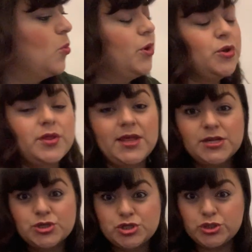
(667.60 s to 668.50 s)
What do they
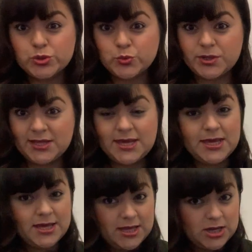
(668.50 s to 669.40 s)
do when they
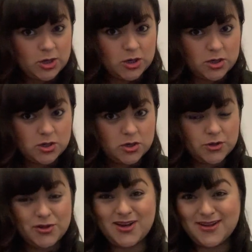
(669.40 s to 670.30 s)
hear
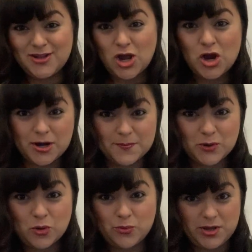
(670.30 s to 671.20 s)
the alarm
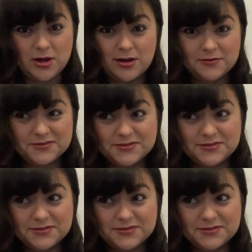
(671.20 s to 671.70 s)
going off?